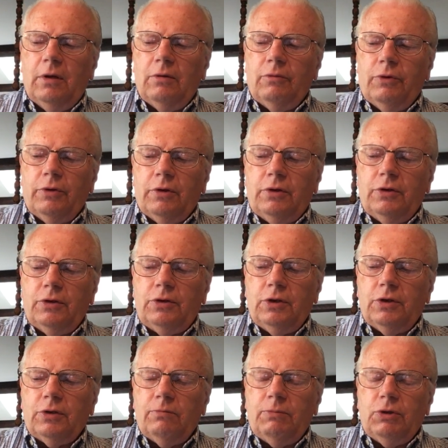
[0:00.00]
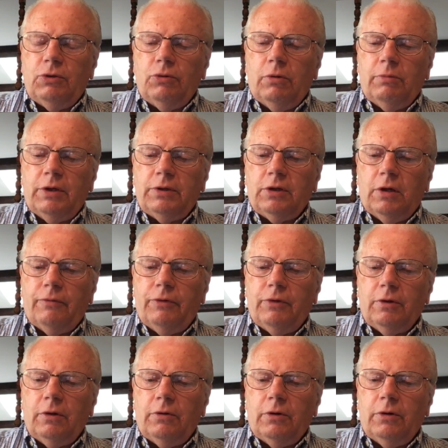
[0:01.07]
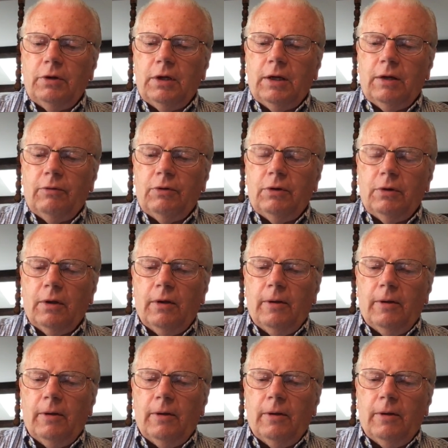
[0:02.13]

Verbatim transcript: with a decision between myself and the Lord that I would